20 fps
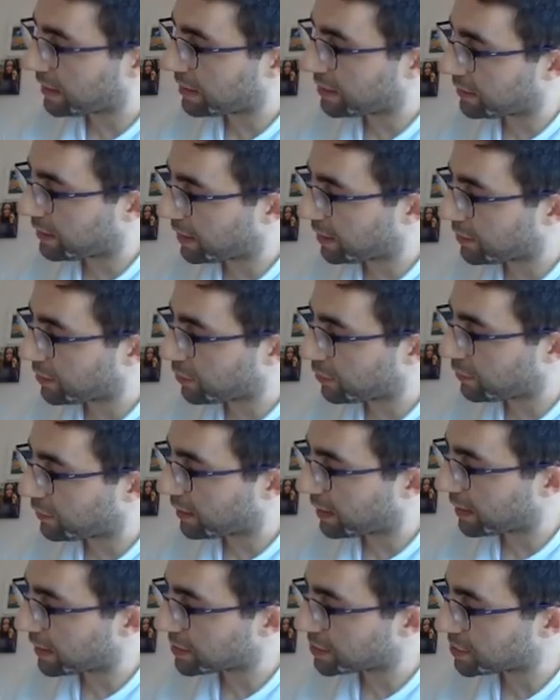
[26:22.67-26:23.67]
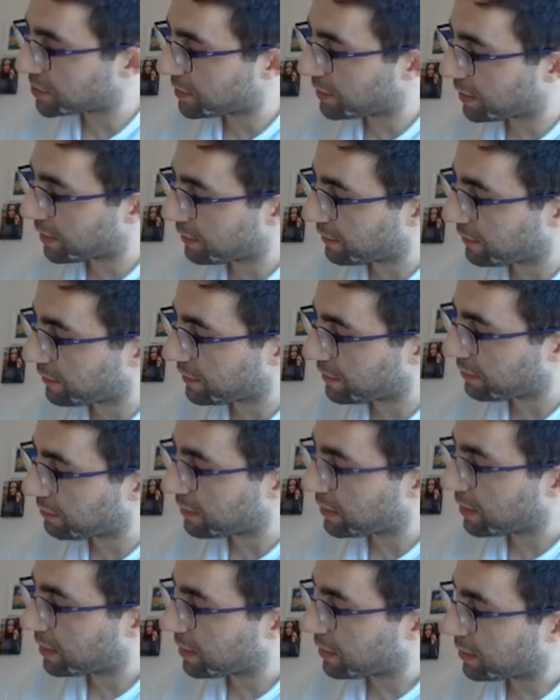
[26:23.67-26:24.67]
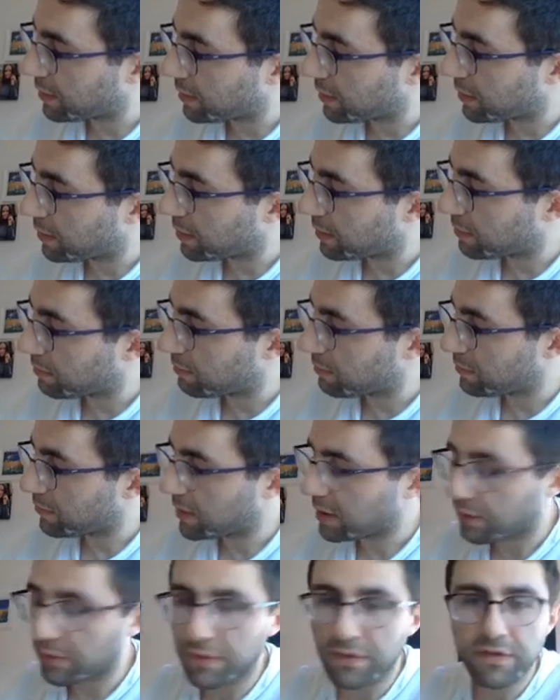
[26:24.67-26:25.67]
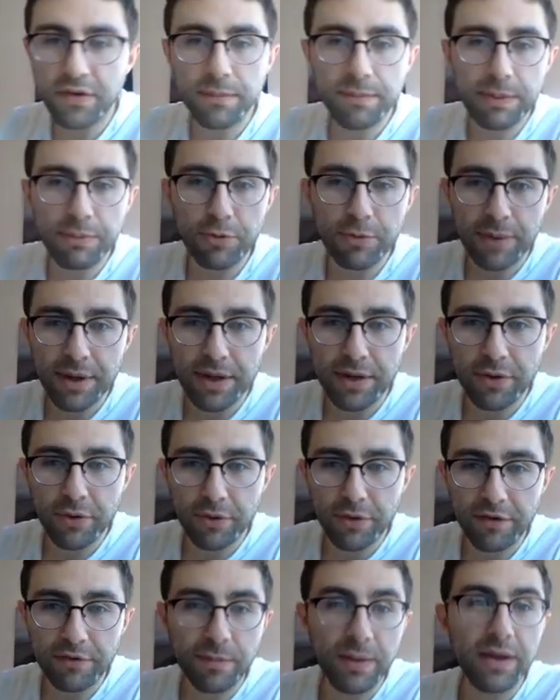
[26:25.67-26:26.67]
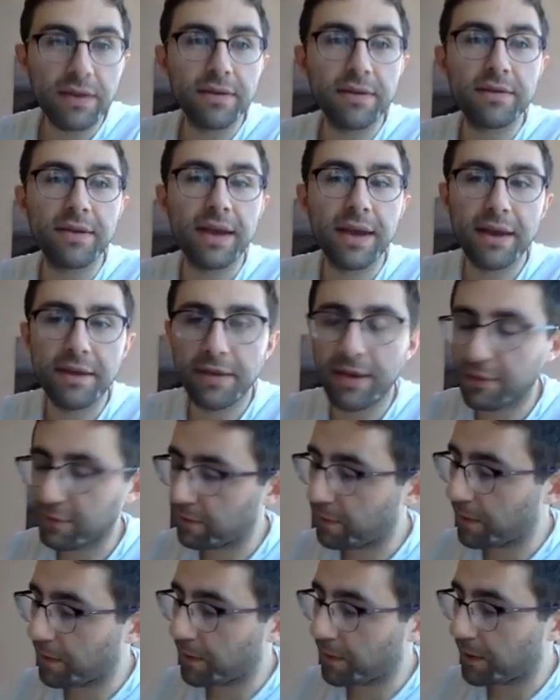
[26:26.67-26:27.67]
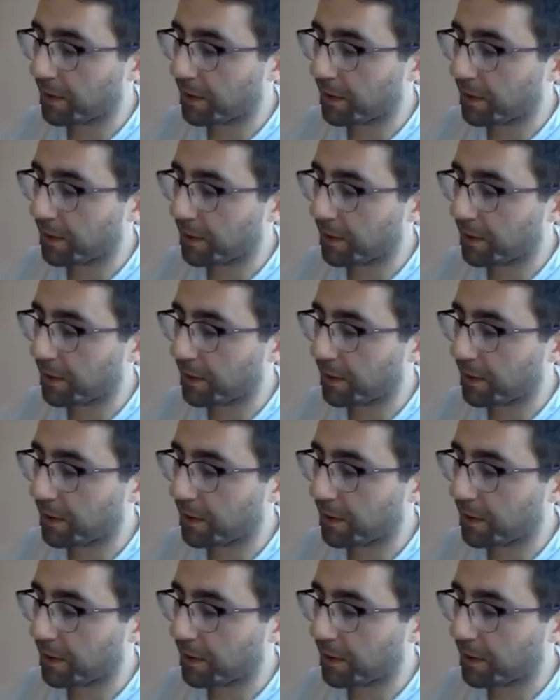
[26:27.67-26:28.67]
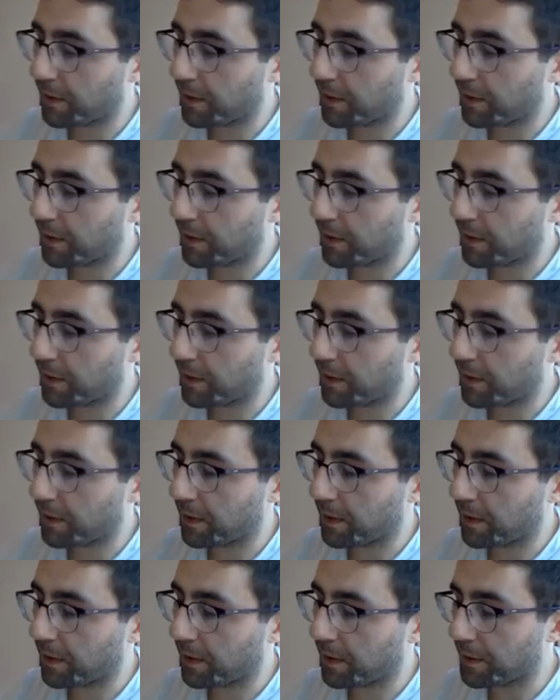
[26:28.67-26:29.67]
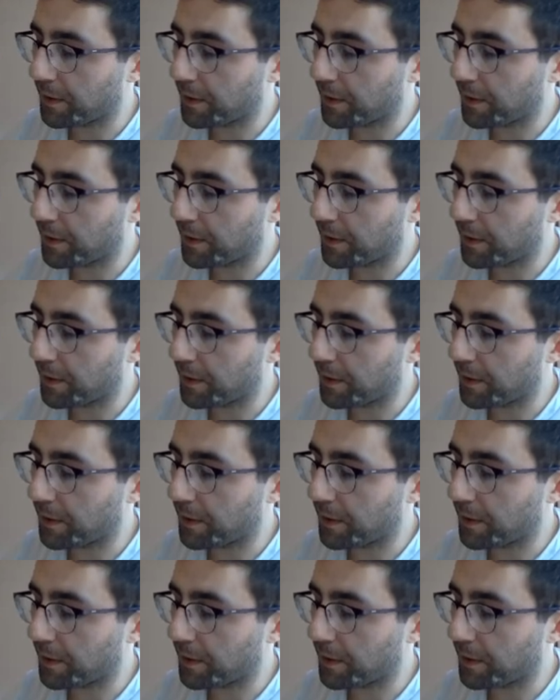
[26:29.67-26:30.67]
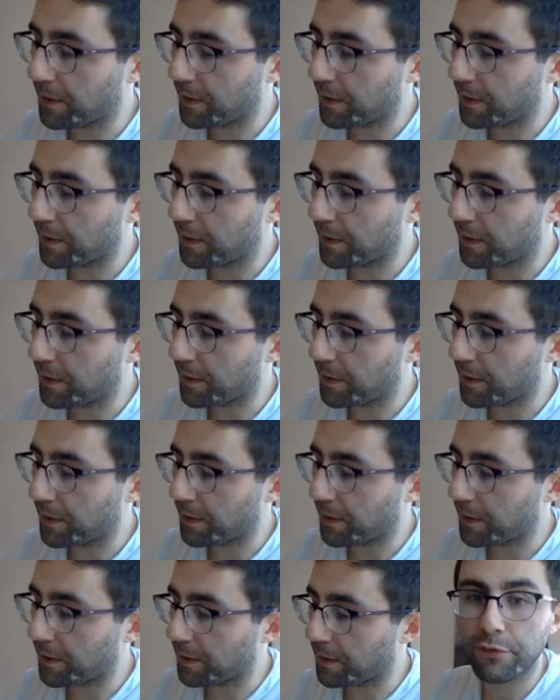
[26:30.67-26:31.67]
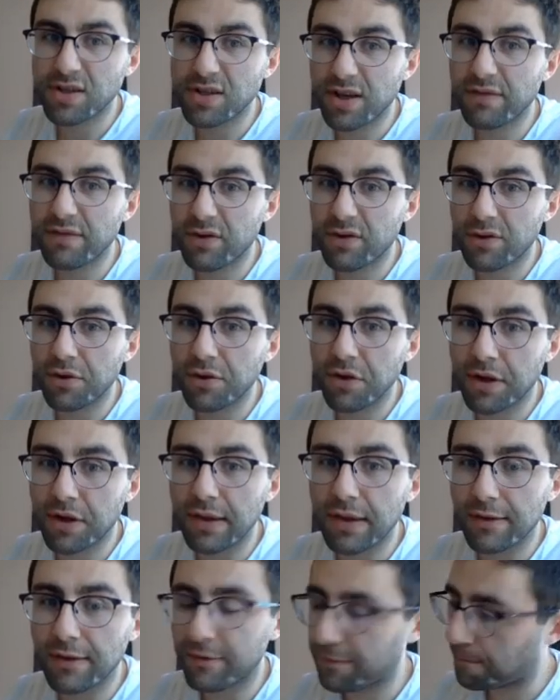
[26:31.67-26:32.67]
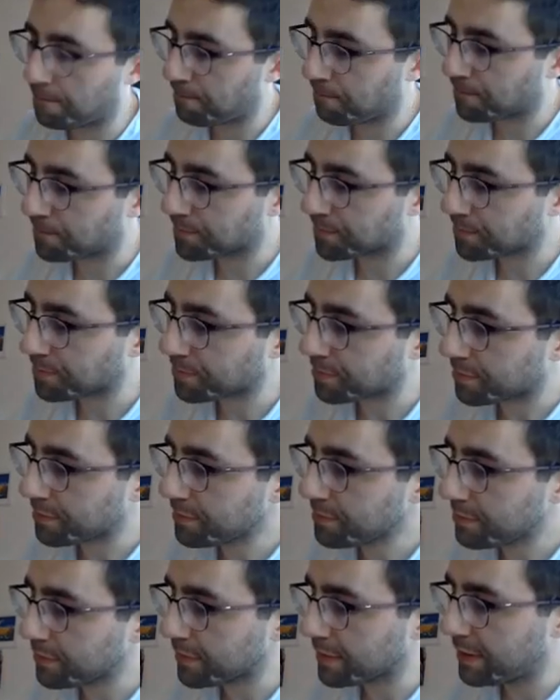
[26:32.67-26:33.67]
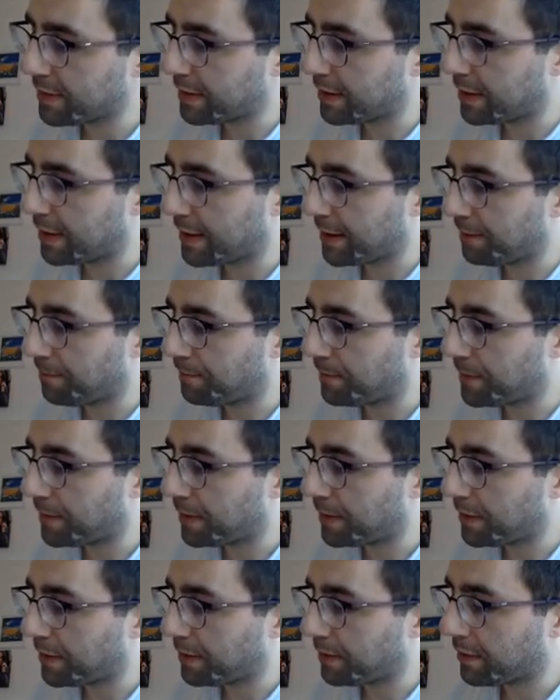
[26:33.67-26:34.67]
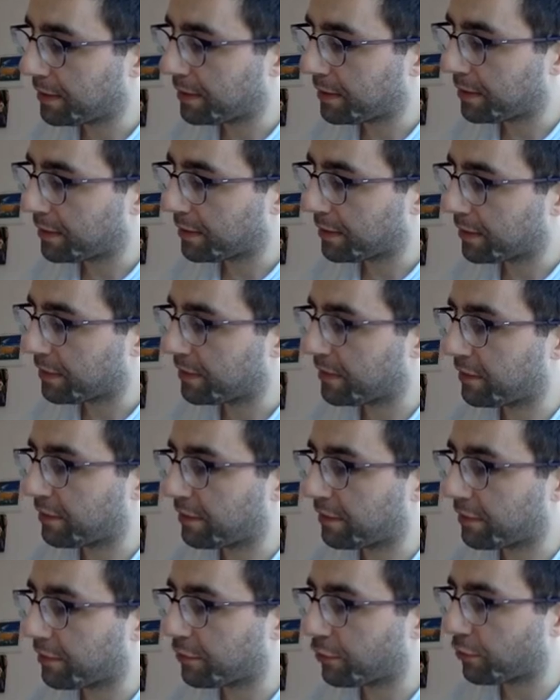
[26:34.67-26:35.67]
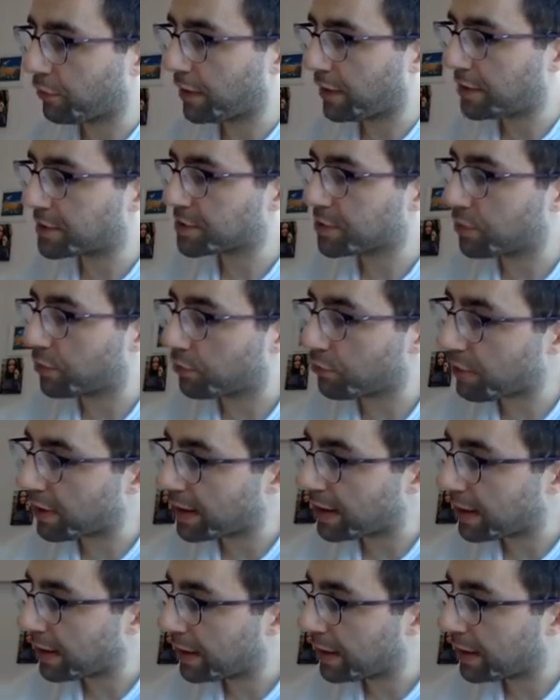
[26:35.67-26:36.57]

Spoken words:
and then u dash and then v. Some people might know this method. Again, that's fine. But I would, especially if you're comfortable with this method, I'd advise you to have a good look at this. Because this is the story. So, right.